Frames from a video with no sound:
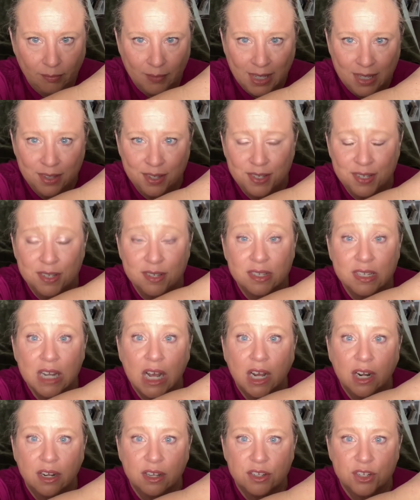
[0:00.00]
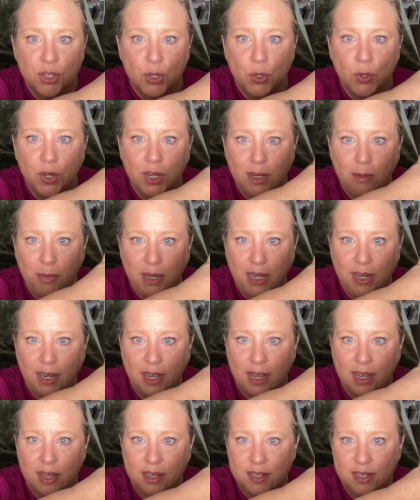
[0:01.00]
this is not as creamy
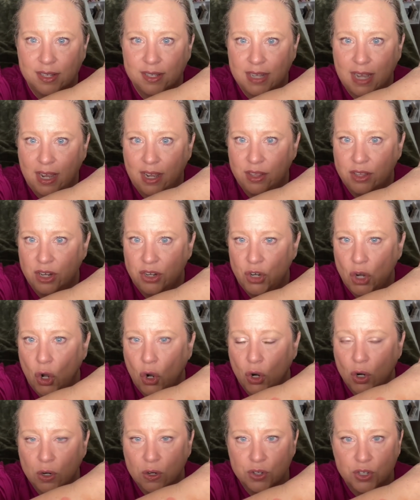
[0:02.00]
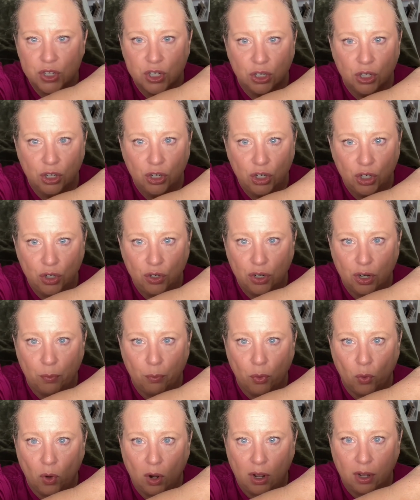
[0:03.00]
as, say, the NARS Laguna
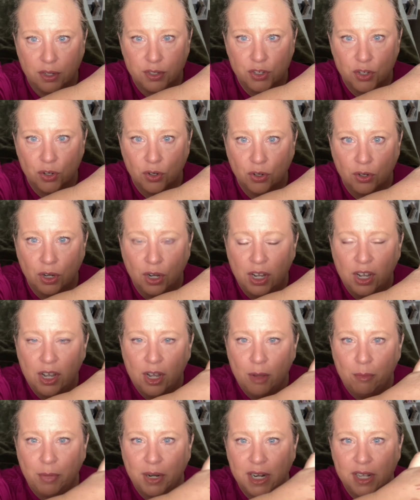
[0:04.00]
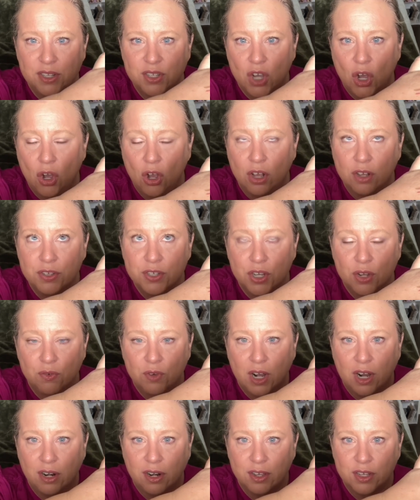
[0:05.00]
bronzer, but it's also
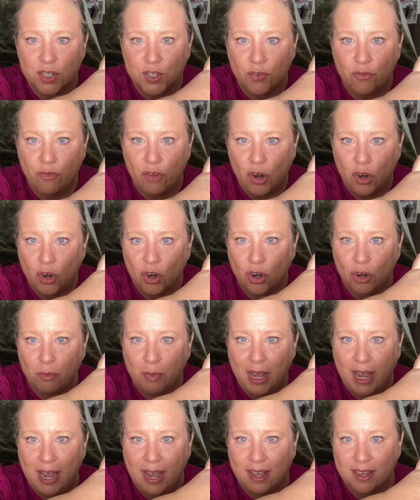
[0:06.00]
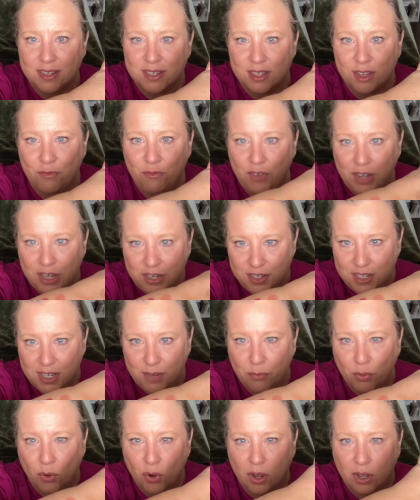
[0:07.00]
not as firm as the Fenty
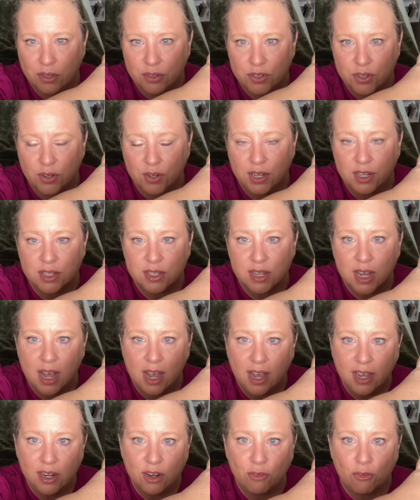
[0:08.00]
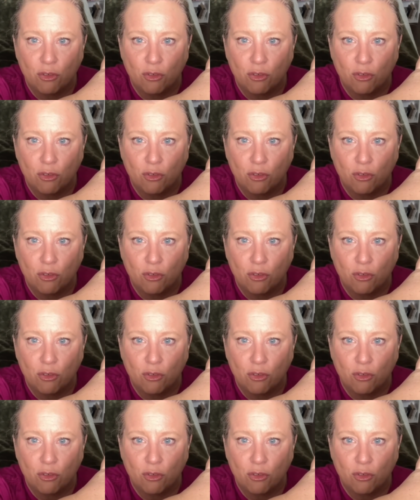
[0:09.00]
bronzer. It's kind of